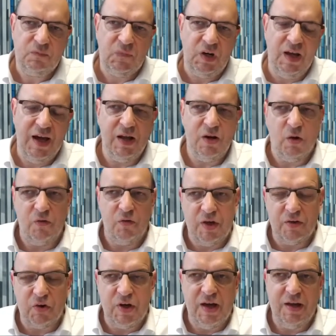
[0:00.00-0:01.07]
Mm-hmm. And on the
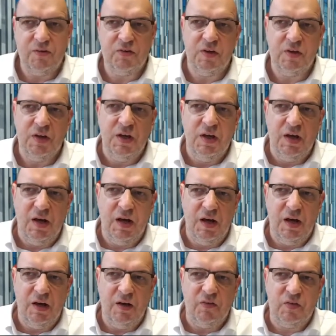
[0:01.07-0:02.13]
other hand,
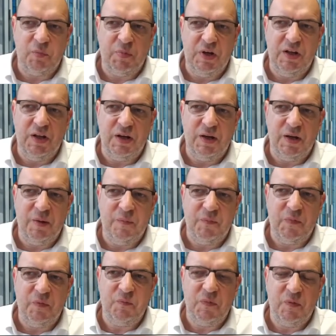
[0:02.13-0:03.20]

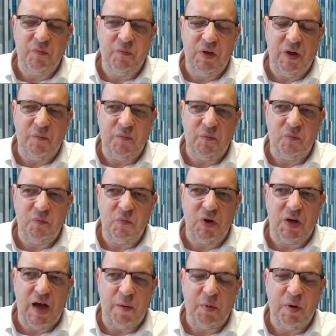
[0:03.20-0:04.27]
Sabine,
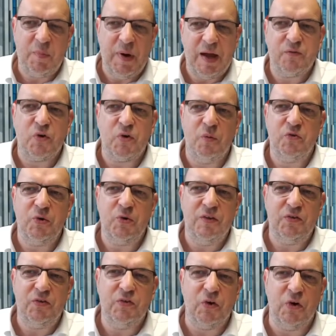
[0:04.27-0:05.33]
coming back from the US
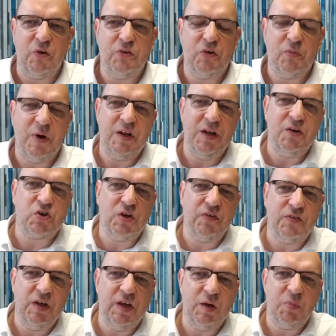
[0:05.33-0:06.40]
is also quite
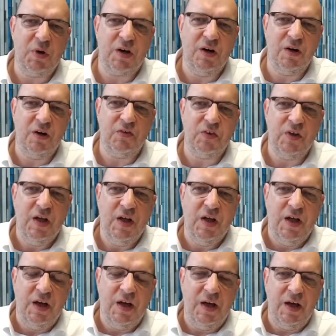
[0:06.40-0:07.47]
interesting, because
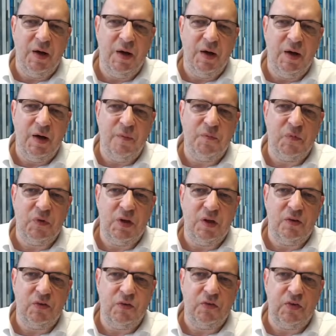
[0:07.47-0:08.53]

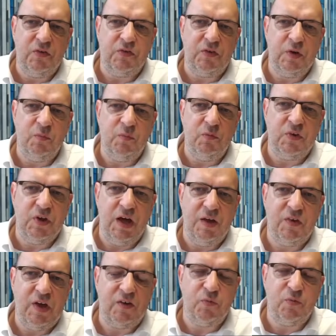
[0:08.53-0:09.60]
the systems and the
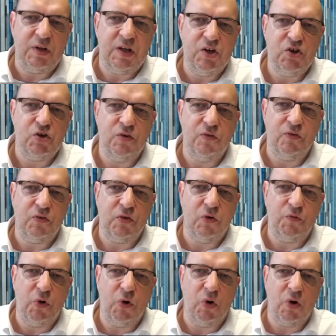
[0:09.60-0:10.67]
expectations
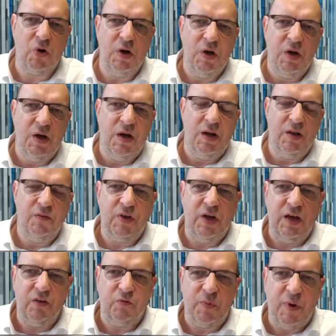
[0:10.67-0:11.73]
for, let's say,
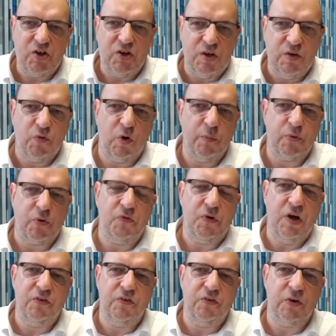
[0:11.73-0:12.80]
especially for
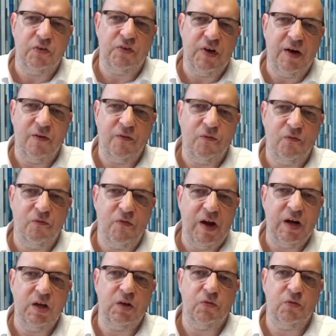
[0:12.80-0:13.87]
professors are very
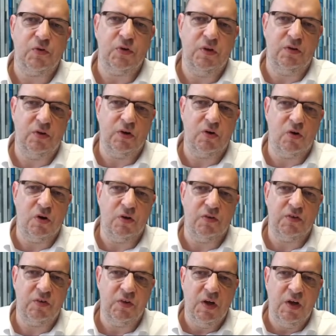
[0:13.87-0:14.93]
different
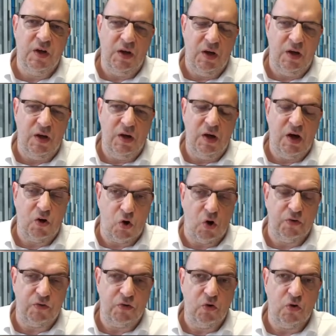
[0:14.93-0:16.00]

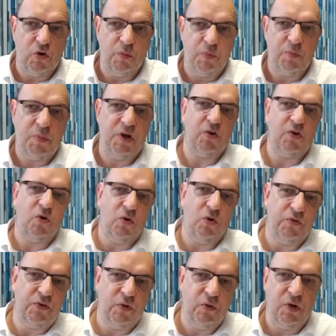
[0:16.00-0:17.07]
across Europe, but
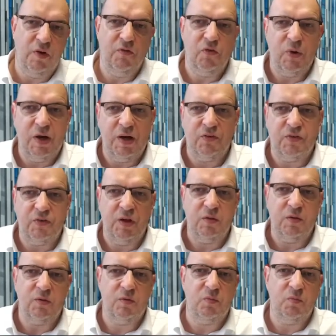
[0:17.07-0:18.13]
also in the US
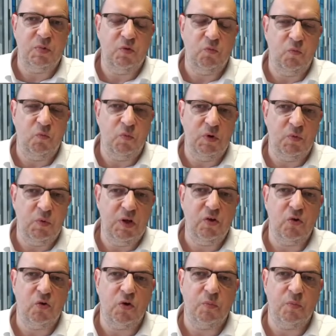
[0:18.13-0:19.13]
and between Europe.